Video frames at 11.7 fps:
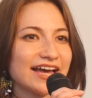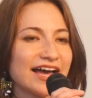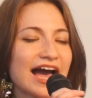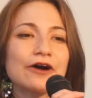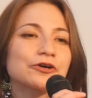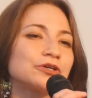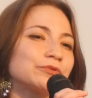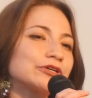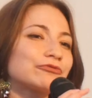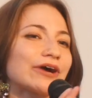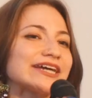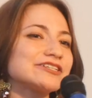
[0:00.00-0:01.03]
How could
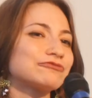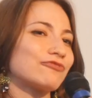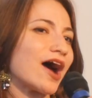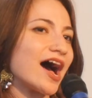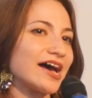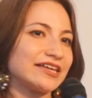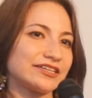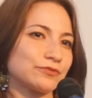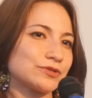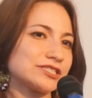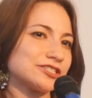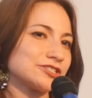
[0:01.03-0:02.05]
we rate a ride
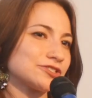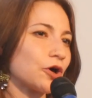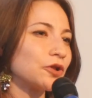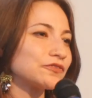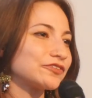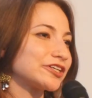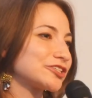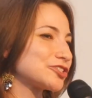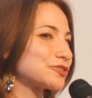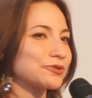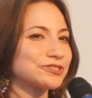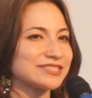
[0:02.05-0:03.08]
that was dissolving
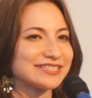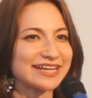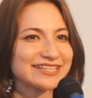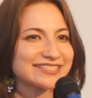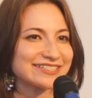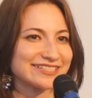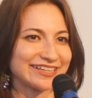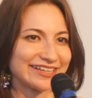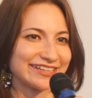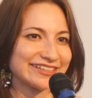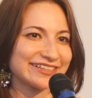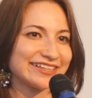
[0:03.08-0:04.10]
towards
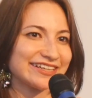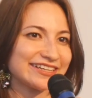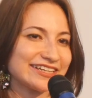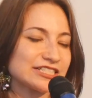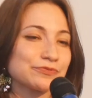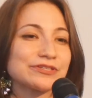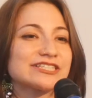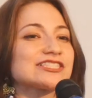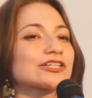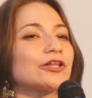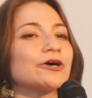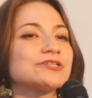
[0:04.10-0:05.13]
destiny as we
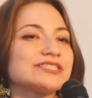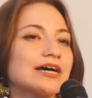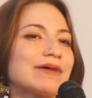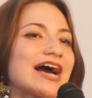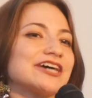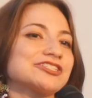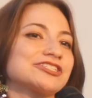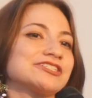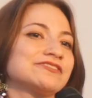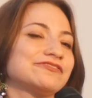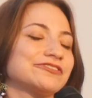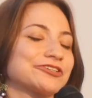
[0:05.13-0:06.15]
disclosed our
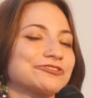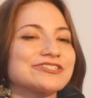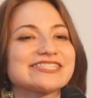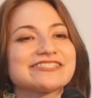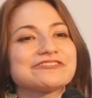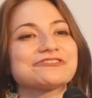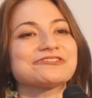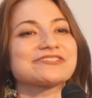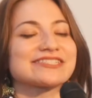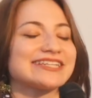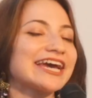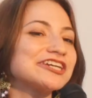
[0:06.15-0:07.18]
passion for
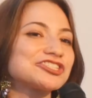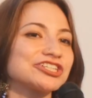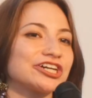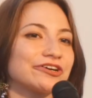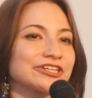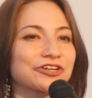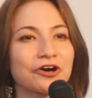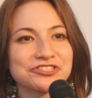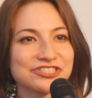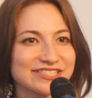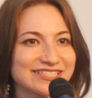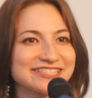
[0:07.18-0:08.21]
crystals, nature, and
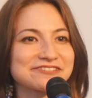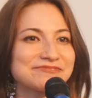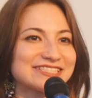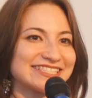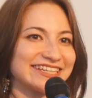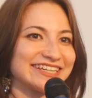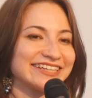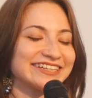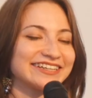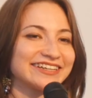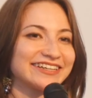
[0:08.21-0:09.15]
conscious intimacy?